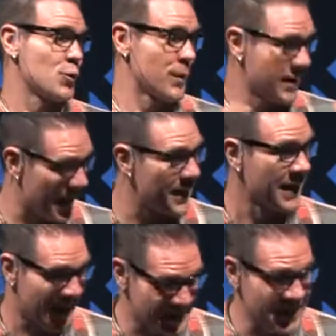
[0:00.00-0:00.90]
and, and then
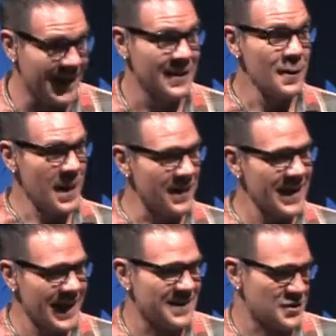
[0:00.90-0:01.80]
God did. And then he
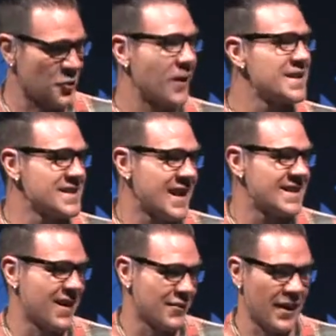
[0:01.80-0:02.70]
got this crazy
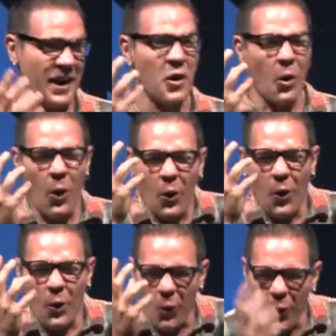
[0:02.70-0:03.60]
idea of like,
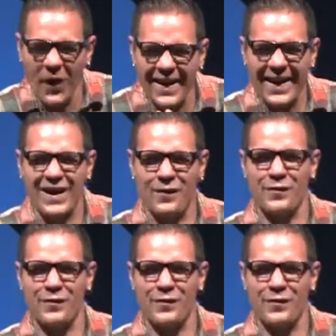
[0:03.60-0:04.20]
what if